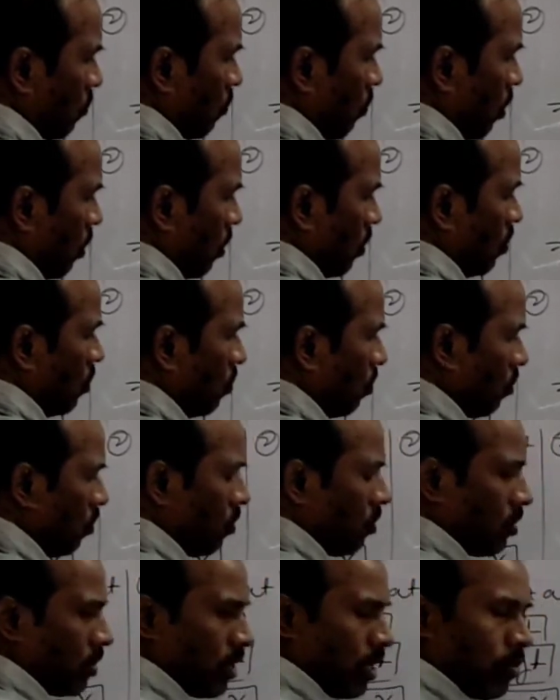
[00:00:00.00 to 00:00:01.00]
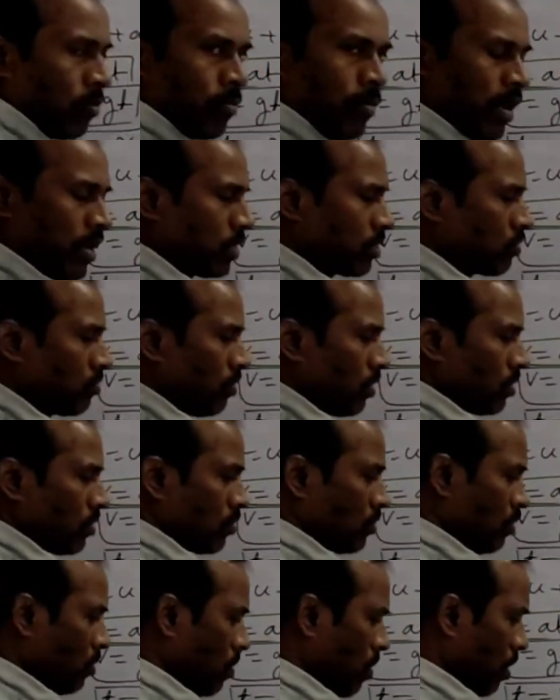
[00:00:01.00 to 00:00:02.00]
1.
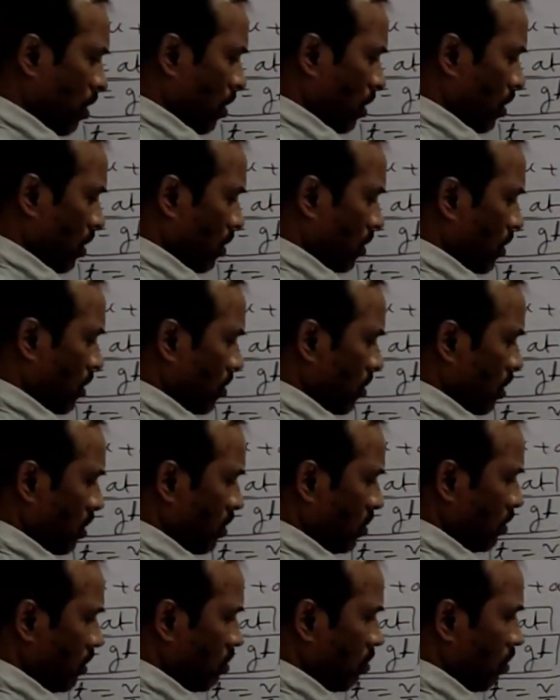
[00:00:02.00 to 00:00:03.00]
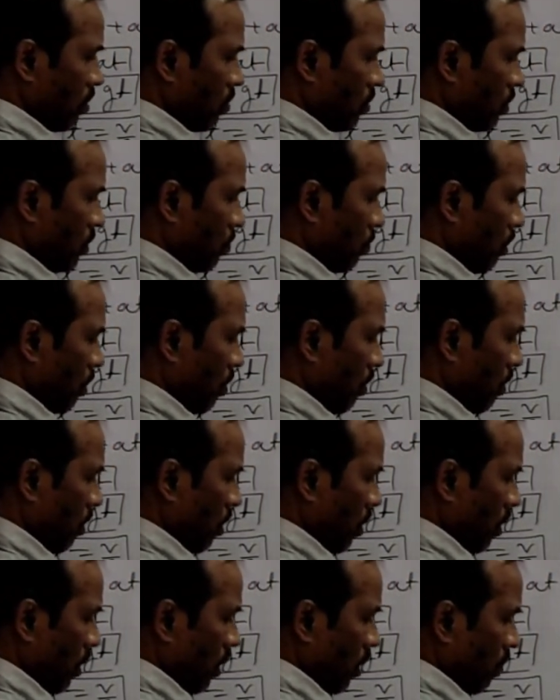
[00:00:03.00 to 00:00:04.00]
So here Sn is equal to simply
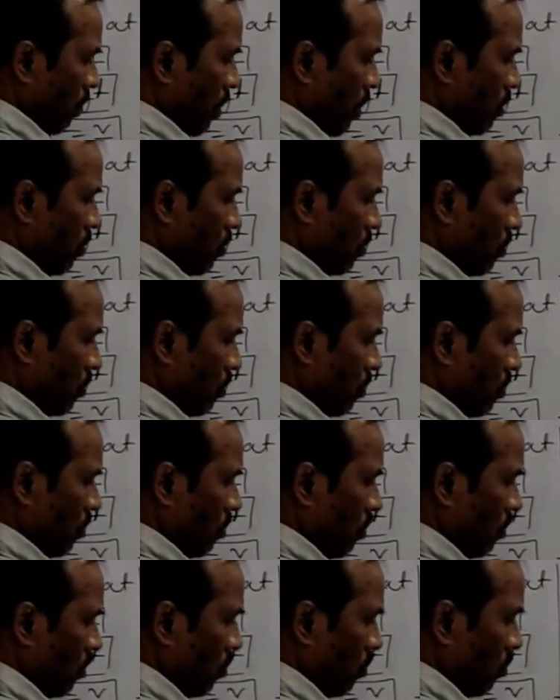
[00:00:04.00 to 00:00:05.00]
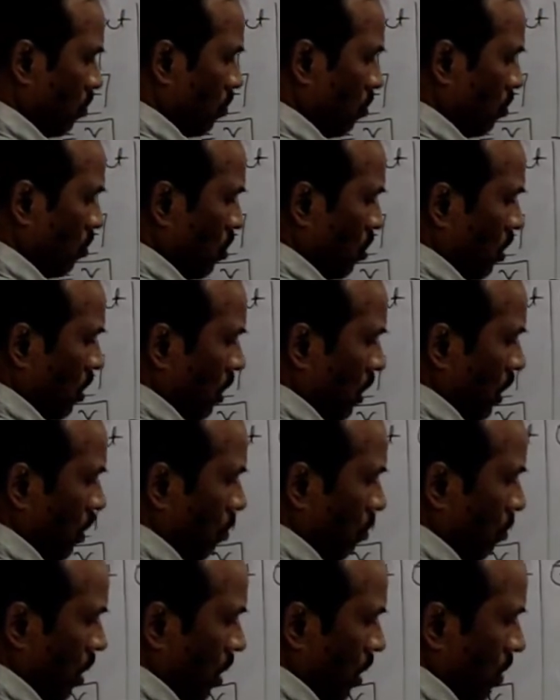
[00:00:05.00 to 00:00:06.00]
a by 2 to
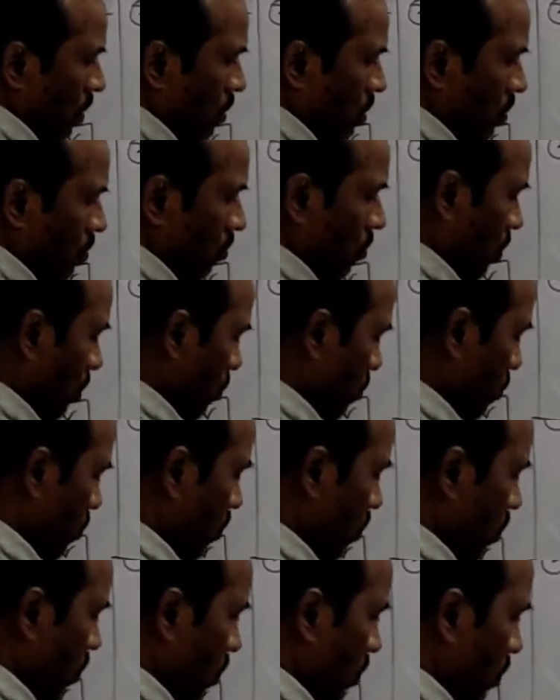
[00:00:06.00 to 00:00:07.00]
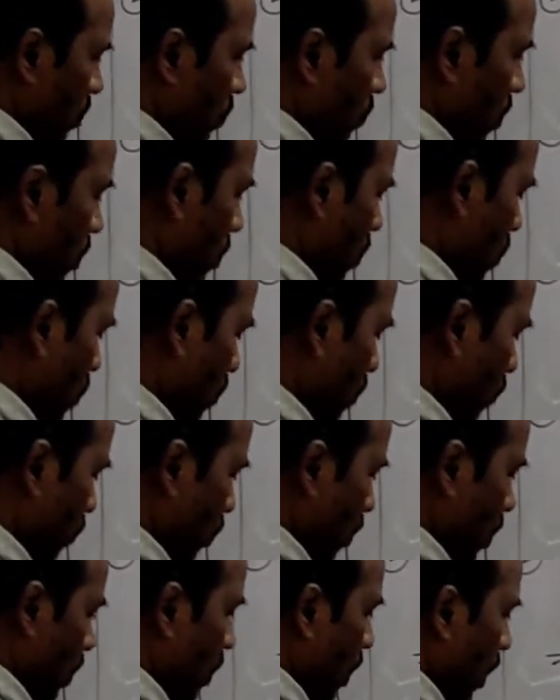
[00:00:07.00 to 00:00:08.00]
n minus 1. So this one,
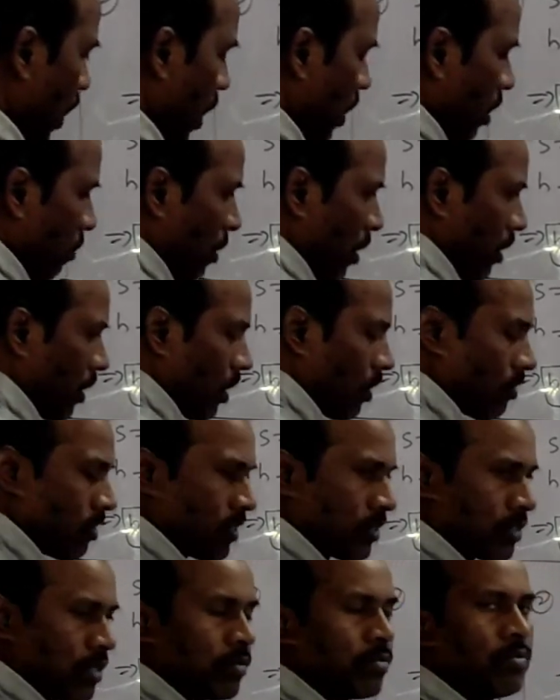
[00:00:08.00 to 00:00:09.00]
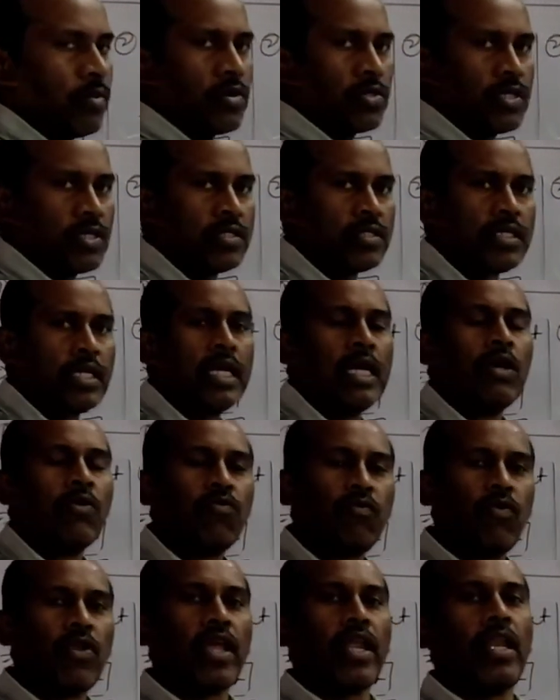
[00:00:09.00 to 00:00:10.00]
the kinematic equations of motion
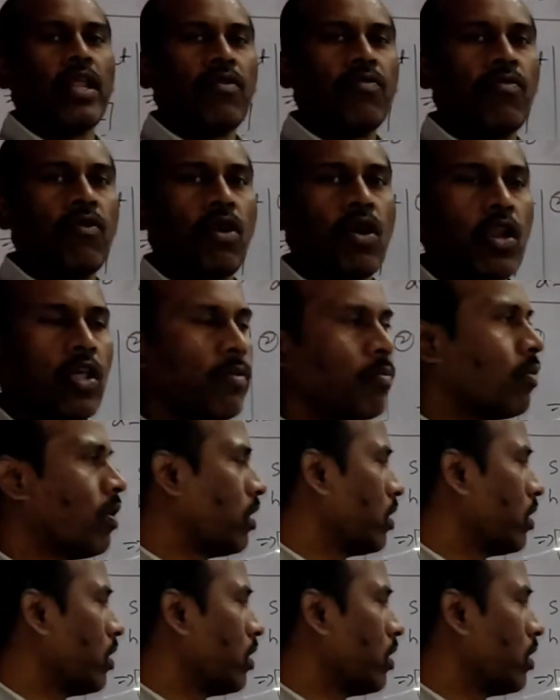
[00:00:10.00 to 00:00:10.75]
freely falling